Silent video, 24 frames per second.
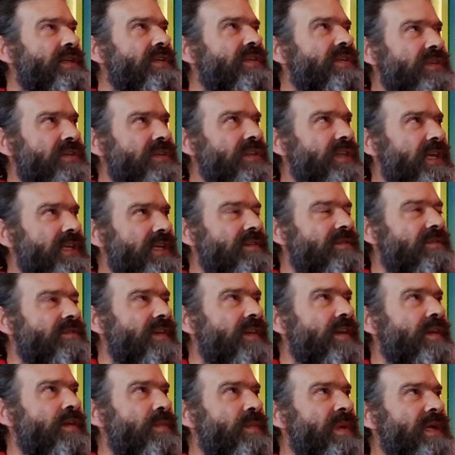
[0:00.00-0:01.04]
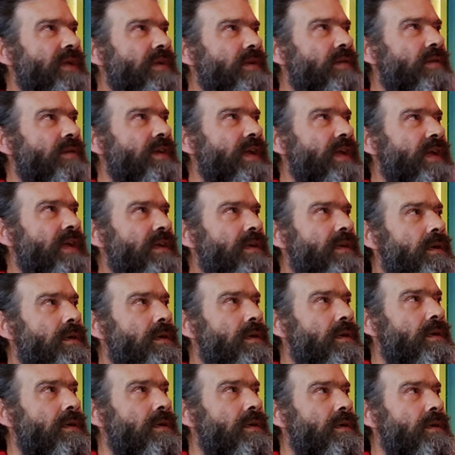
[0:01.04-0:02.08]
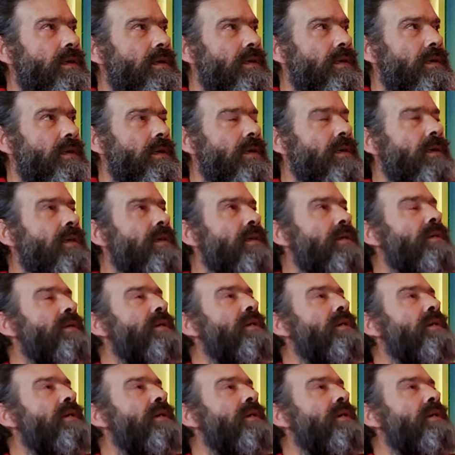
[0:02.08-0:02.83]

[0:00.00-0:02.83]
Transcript: because this is like a fundamental thing. Oh